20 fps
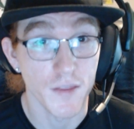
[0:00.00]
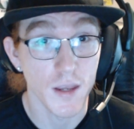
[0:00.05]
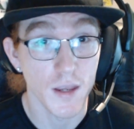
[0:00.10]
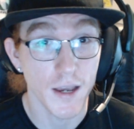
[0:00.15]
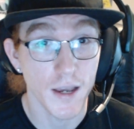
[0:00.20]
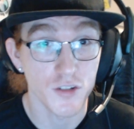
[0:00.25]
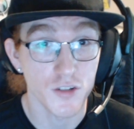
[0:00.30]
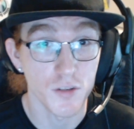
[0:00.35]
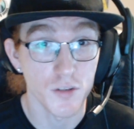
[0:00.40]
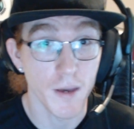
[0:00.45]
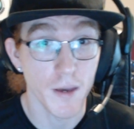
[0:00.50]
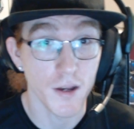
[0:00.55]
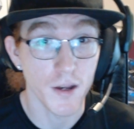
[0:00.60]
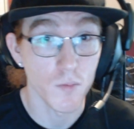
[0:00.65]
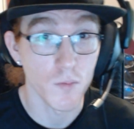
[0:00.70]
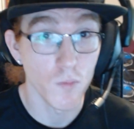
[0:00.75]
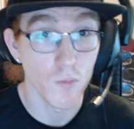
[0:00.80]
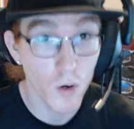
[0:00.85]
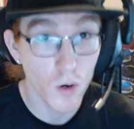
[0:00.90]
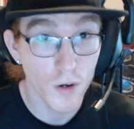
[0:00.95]
And they actually
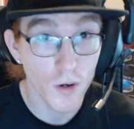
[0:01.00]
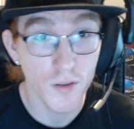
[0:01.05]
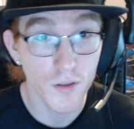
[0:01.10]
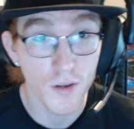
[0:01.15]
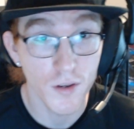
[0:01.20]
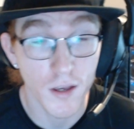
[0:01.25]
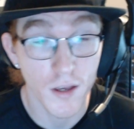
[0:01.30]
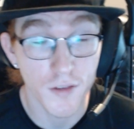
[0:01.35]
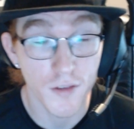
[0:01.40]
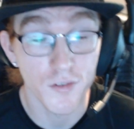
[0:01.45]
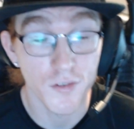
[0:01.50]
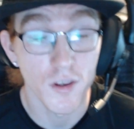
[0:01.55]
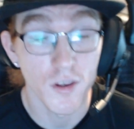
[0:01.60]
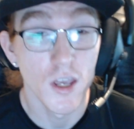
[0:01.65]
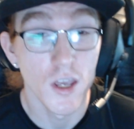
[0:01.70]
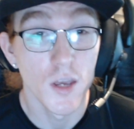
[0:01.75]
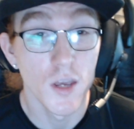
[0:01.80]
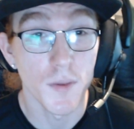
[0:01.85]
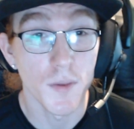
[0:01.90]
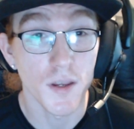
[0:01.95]
matter more than us
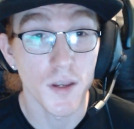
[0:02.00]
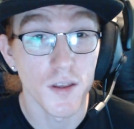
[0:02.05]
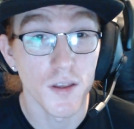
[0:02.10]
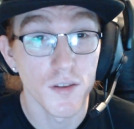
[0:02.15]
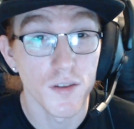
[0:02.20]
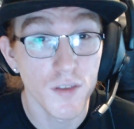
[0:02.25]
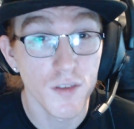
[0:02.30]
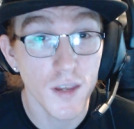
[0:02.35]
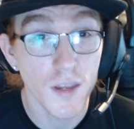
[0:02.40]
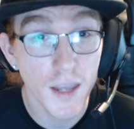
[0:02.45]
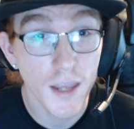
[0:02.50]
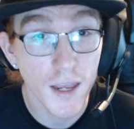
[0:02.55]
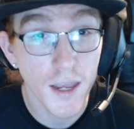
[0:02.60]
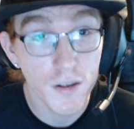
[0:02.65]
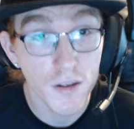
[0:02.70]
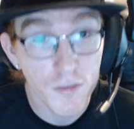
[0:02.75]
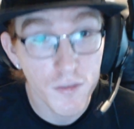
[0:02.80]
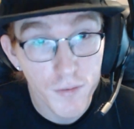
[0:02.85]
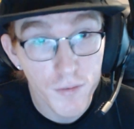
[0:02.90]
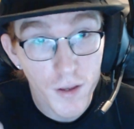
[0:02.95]
because they
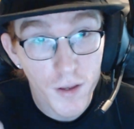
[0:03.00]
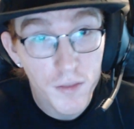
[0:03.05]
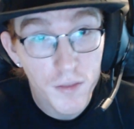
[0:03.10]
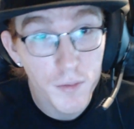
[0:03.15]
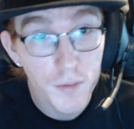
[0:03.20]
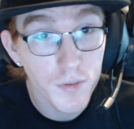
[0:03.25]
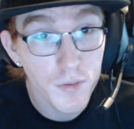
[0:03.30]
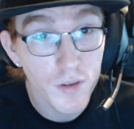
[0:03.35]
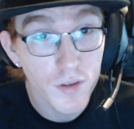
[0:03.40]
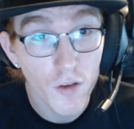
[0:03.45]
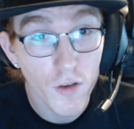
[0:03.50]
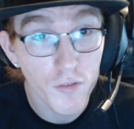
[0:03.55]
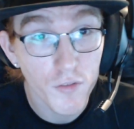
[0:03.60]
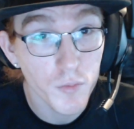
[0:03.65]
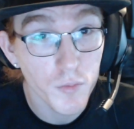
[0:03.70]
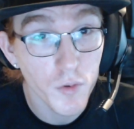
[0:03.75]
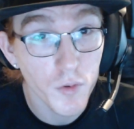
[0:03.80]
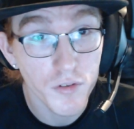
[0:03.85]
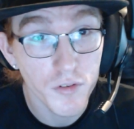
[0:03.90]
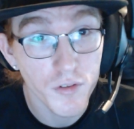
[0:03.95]
can't defend
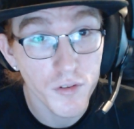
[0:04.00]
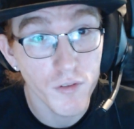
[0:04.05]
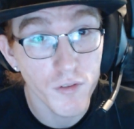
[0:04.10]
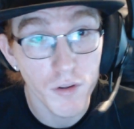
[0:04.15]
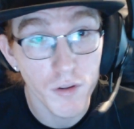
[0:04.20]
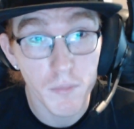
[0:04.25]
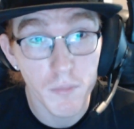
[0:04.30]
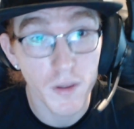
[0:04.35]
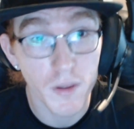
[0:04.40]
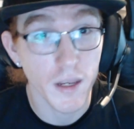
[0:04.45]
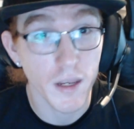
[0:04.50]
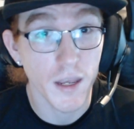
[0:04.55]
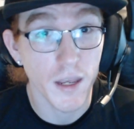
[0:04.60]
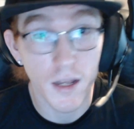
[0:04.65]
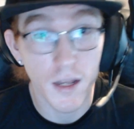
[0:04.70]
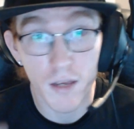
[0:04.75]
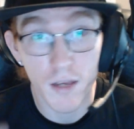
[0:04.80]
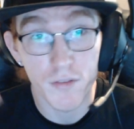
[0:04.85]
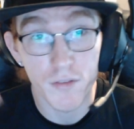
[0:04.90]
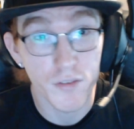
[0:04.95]
themselves, most of them. They
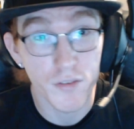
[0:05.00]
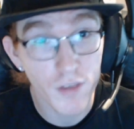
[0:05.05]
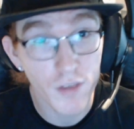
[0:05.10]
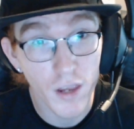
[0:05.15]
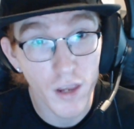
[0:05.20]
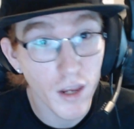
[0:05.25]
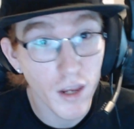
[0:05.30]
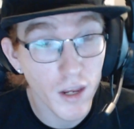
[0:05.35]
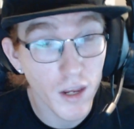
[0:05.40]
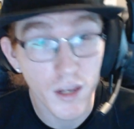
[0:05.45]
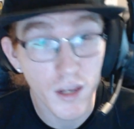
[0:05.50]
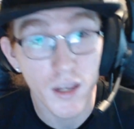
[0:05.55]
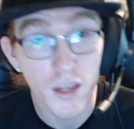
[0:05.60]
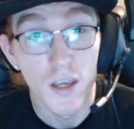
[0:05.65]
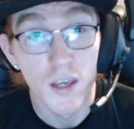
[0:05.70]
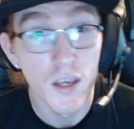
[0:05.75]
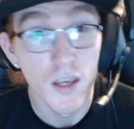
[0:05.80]
can't have a say.